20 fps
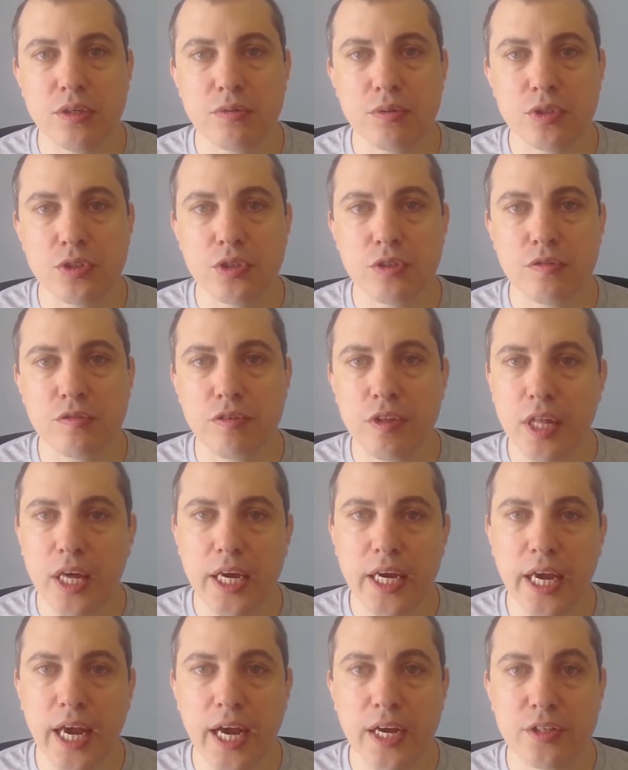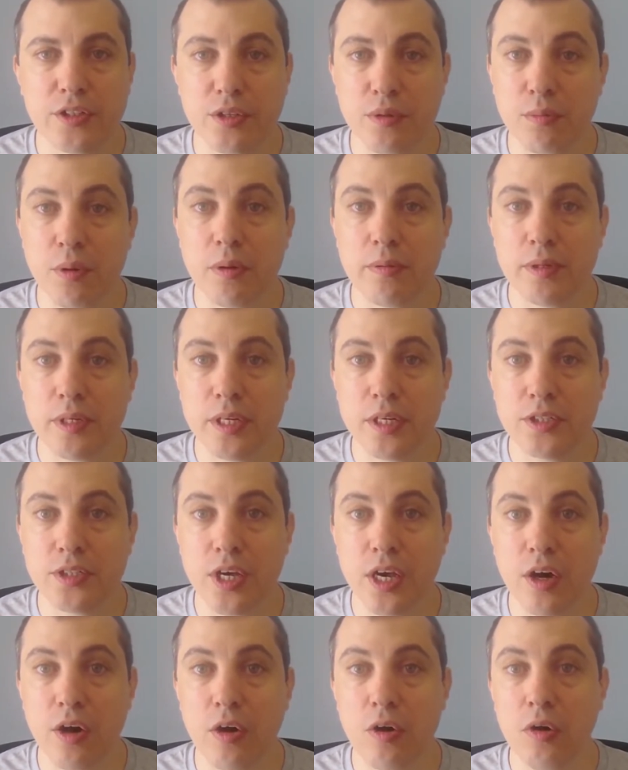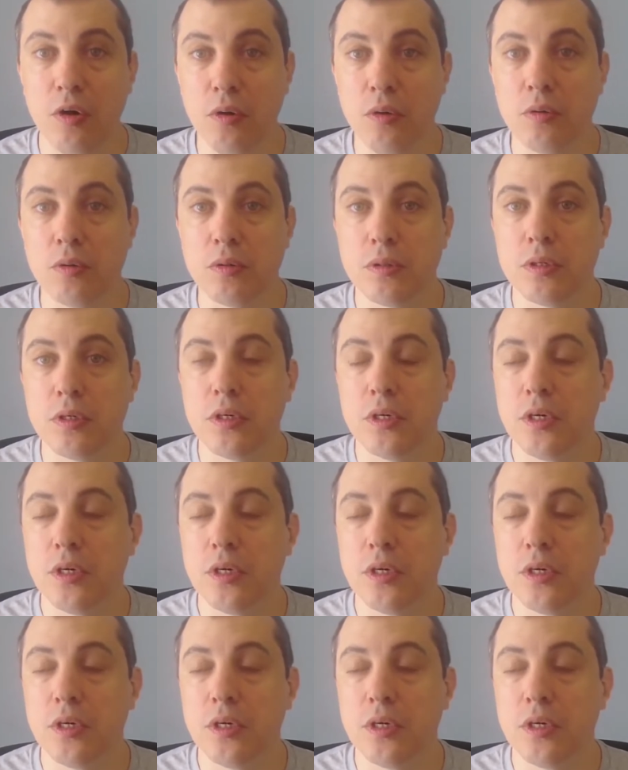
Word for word: in return for that cash, they're probably going to say, oh,